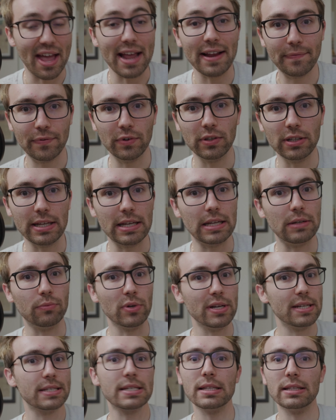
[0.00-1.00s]
thankfully,
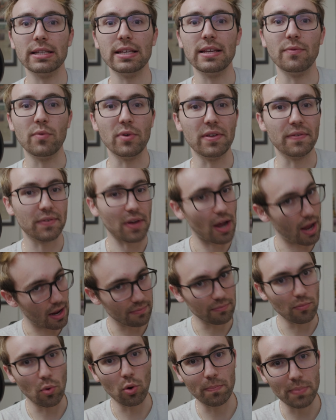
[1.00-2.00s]
recently, we've
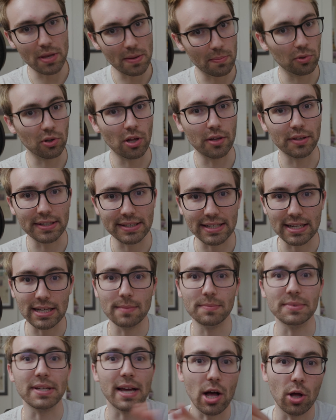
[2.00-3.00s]
gotten more people on the
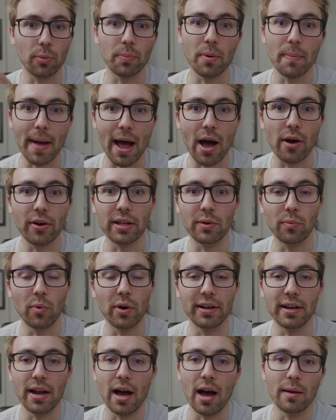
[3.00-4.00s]
team to help him out and
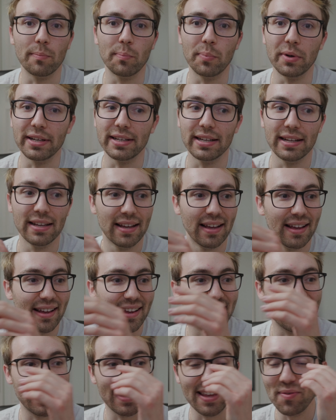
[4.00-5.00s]
whatnot, but
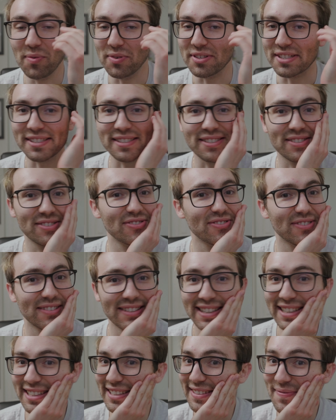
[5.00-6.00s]
he was
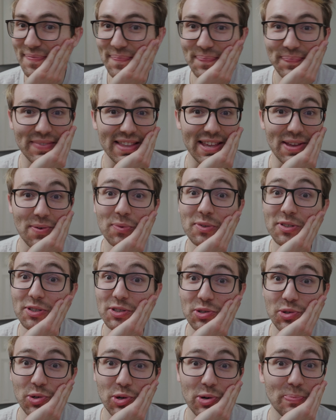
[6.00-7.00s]
a
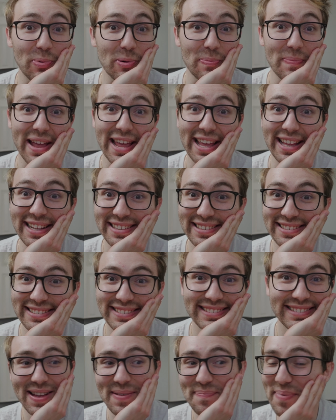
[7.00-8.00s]
trooper, man.
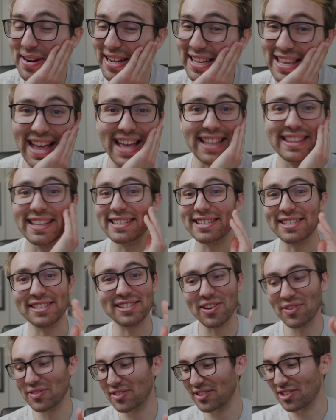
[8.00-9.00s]
But again, that
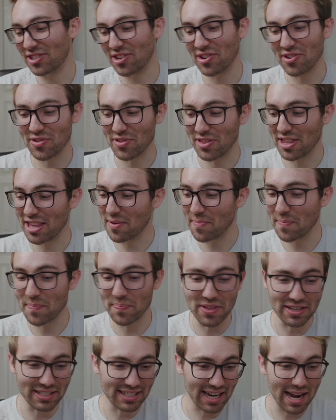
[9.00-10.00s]
just goes to show you
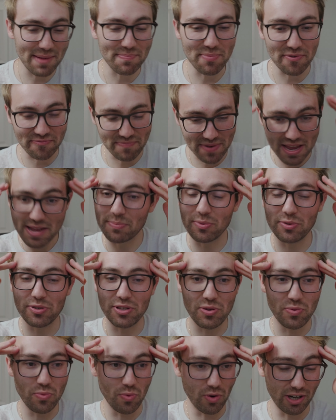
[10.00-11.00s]
the type of people
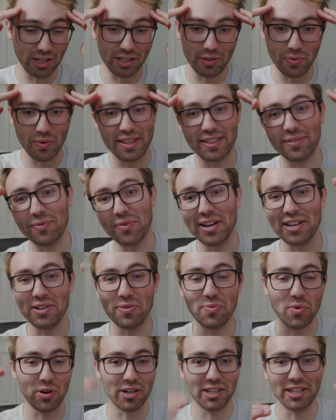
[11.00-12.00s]
you work with when
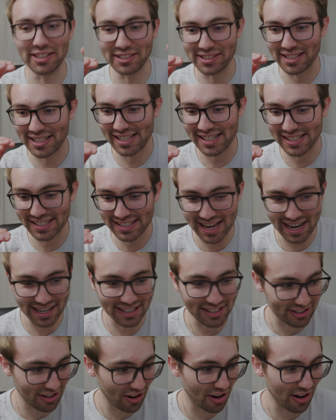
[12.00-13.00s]
you work in these
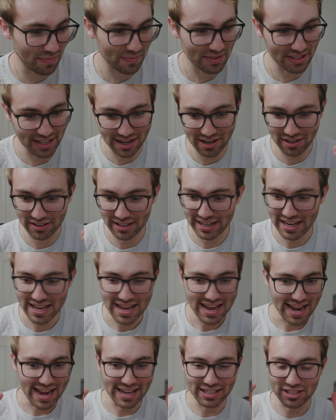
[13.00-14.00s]
tech startups that are like,
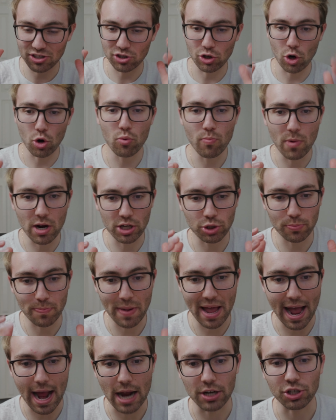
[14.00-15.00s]
it's so much
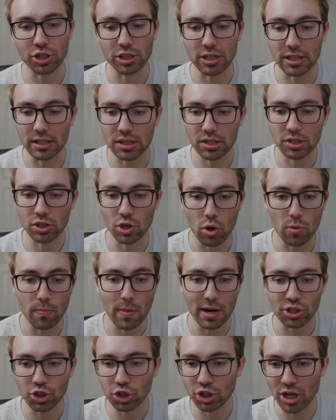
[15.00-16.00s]
passion, it's so
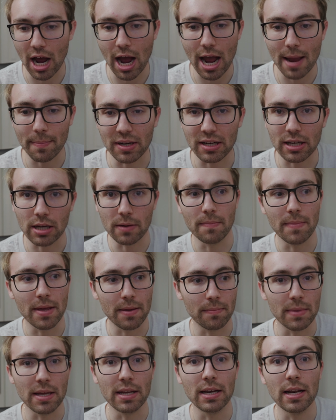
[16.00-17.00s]
much time and
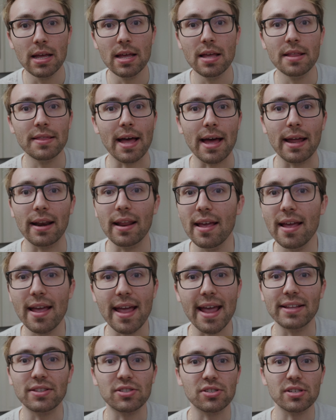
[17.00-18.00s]
commitment that
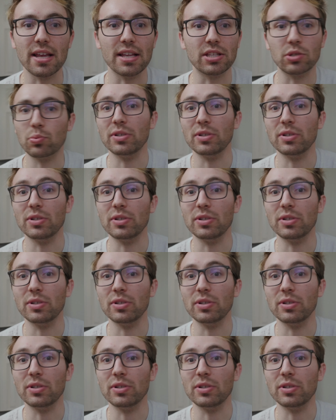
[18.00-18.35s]
it's